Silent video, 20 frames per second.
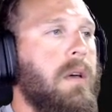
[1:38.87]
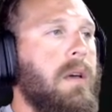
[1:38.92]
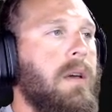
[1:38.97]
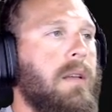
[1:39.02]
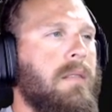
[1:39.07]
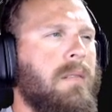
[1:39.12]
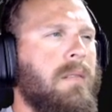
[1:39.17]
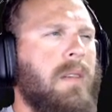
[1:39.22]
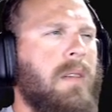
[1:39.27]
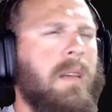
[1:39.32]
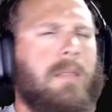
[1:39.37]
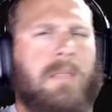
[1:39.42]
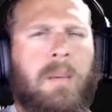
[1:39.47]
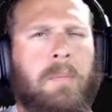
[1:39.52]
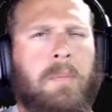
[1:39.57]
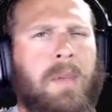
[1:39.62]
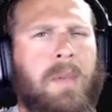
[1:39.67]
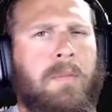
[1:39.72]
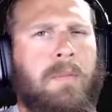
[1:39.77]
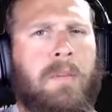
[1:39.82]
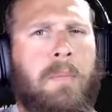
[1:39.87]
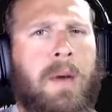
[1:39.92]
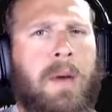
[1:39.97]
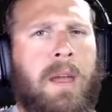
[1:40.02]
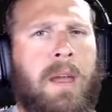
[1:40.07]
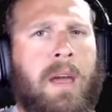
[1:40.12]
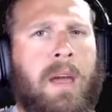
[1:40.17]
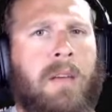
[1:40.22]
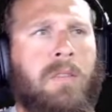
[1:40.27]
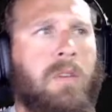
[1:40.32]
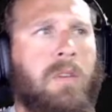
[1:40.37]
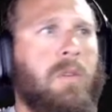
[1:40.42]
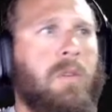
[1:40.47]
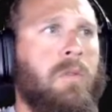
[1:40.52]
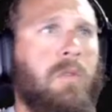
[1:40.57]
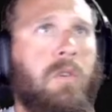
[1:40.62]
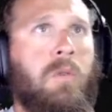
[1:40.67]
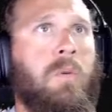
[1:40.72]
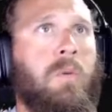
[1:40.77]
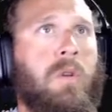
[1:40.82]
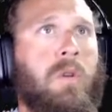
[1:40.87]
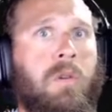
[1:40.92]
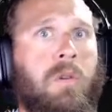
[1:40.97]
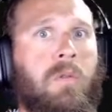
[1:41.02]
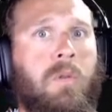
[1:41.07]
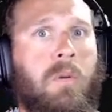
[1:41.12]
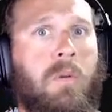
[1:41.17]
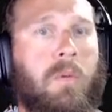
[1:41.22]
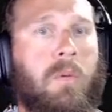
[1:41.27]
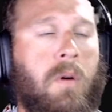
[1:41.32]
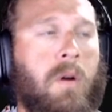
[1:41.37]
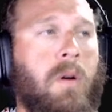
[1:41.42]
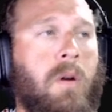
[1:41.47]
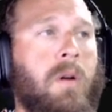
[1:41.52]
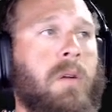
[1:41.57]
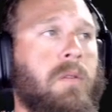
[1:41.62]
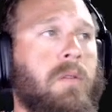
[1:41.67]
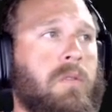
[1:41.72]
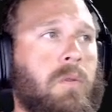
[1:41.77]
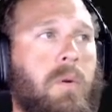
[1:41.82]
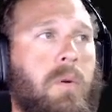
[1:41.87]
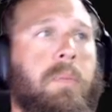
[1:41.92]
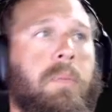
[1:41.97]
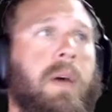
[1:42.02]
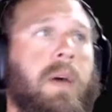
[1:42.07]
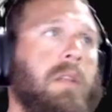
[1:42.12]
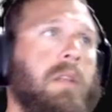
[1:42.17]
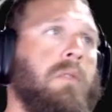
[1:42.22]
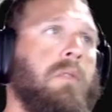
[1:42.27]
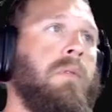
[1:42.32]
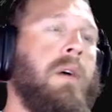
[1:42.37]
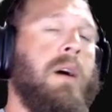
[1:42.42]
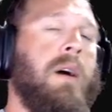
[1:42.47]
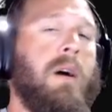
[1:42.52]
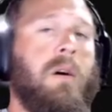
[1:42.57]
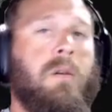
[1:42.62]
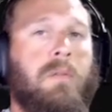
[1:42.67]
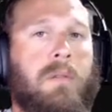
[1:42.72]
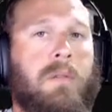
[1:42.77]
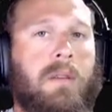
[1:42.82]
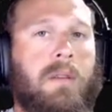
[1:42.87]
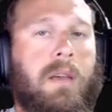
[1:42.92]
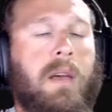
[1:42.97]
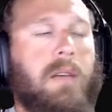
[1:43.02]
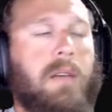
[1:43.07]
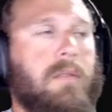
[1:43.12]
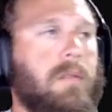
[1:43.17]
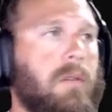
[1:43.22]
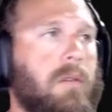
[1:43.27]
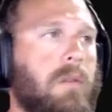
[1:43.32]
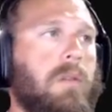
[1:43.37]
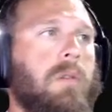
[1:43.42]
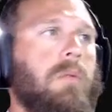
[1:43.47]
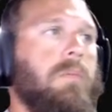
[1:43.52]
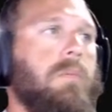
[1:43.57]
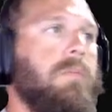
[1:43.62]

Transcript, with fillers: And it sometimes it might ask you, do you want to use WinRAR to unpack this file? Yes, you do.